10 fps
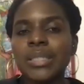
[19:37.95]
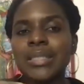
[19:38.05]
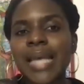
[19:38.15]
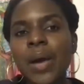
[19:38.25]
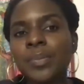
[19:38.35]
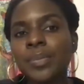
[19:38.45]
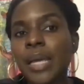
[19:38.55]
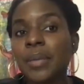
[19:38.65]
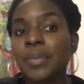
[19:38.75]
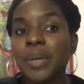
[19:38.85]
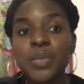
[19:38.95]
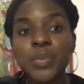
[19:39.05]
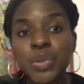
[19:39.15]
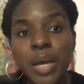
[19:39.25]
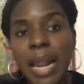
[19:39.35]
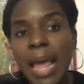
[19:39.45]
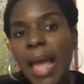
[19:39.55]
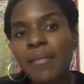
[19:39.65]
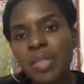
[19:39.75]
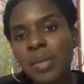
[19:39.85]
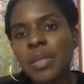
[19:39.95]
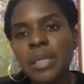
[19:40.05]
We downplay because we do not have